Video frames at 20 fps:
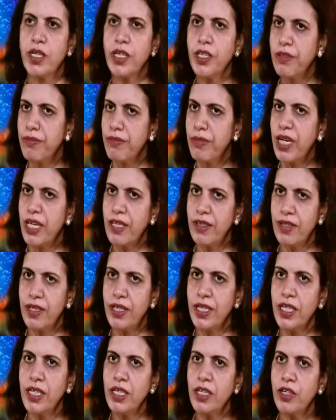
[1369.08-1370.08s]
is
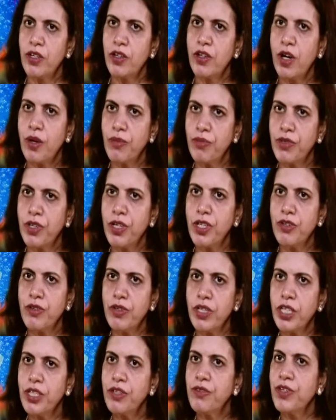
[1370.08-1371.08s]
measured in Dobson
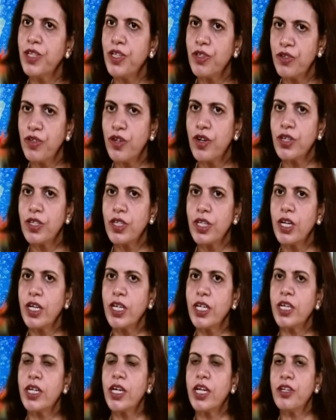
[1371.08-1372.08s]
unit. We have talked
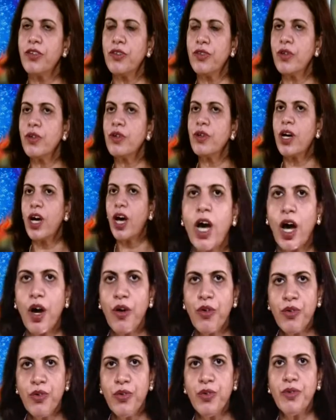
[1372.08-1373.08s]
earlier also. How
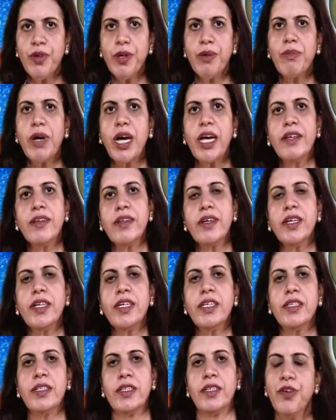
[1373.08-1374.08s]
do we measure
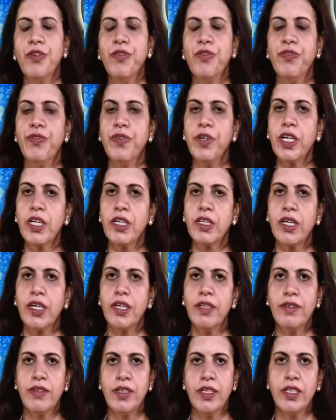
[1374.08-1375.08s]
it? We
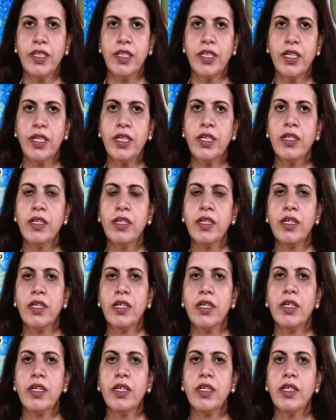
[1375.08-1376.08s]
consider
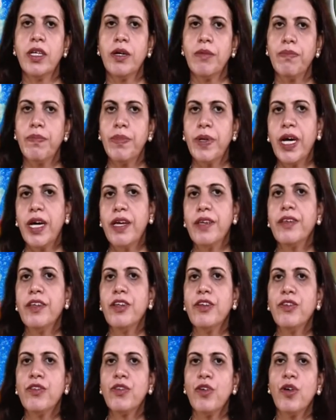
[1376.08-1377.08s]
the
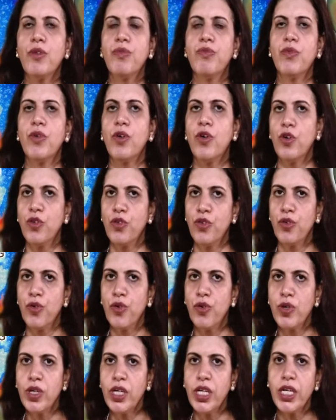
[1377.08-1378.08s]
presence of
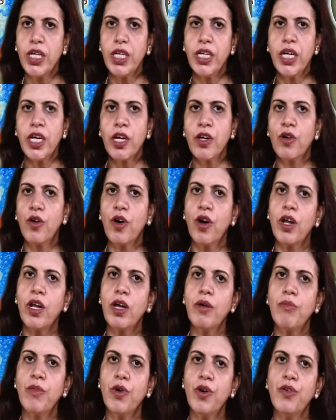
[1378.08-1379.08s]
ozone in a
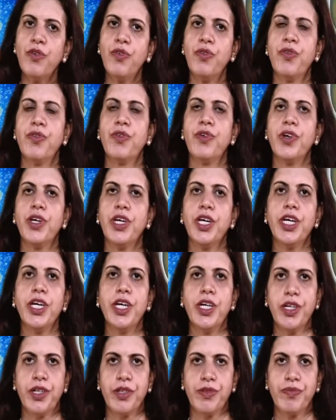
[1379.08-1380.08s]
column of
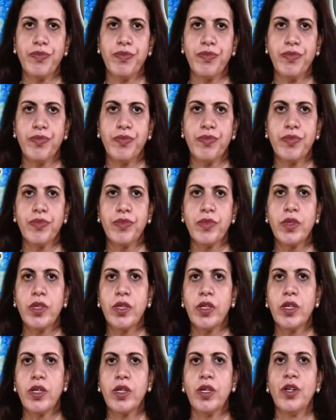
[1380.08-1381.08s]
air
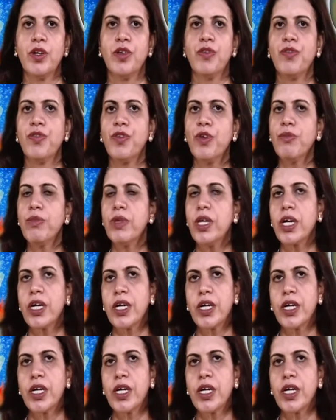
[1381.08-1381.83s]
from the